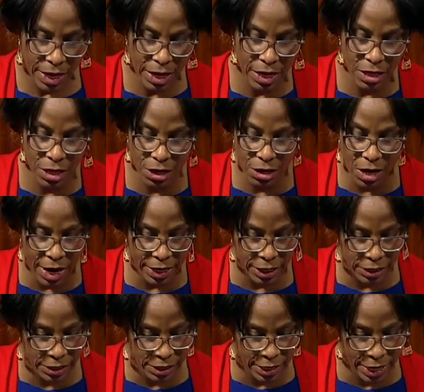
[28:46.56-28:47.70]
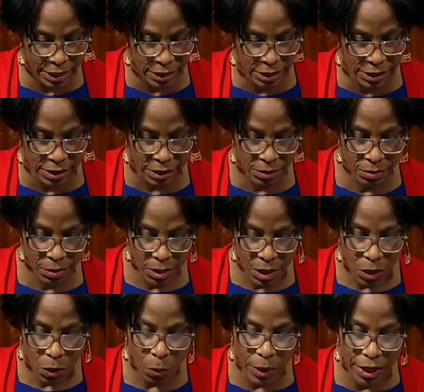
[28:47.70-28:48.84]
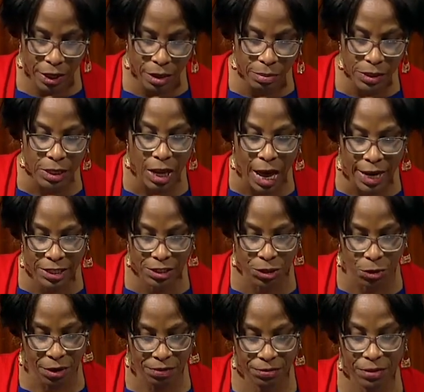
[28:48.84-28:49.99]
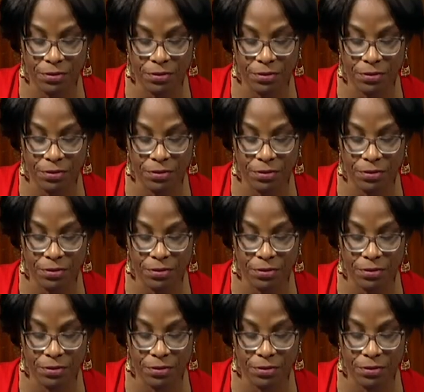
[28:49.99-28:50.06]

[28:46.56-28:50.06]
in the United States, Williams Leisdorf,